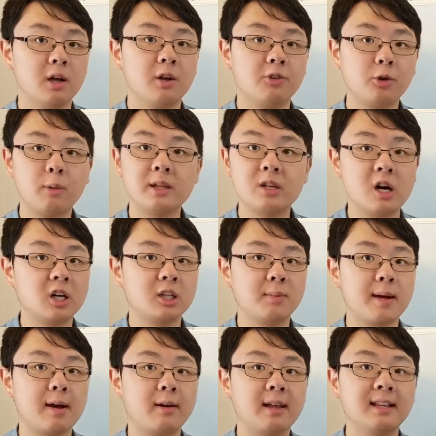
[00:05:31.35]
So we talked
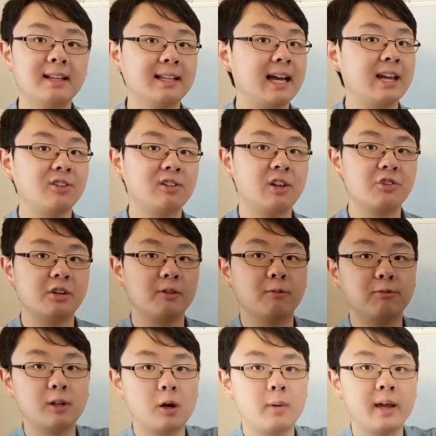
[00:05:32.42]
about in the last lesson
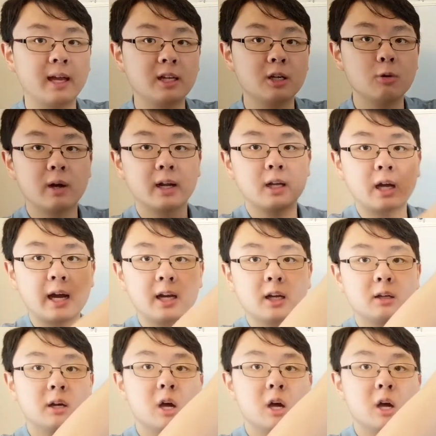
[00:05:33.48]
flowing, and you want to kind of